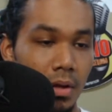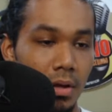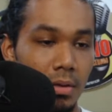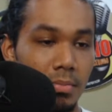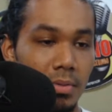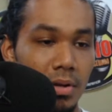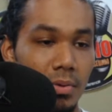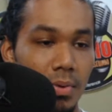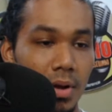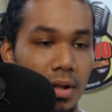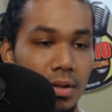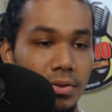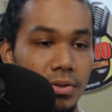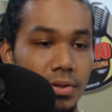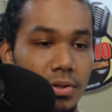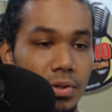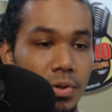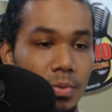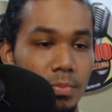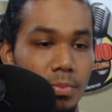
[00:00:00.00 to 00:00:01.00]
Meanwhile, the
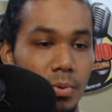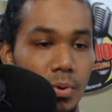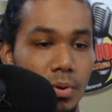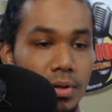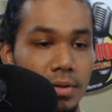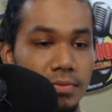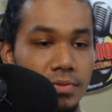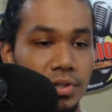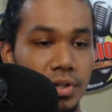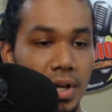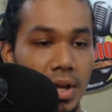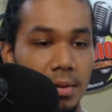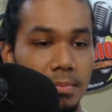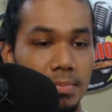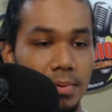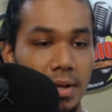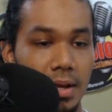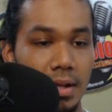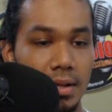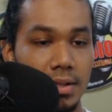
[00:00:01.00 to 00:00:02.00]
new board of
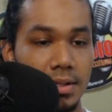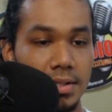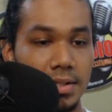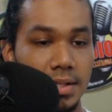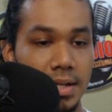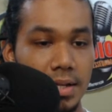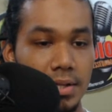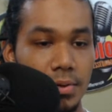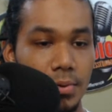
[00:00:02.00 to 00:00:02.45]
GNPL has sent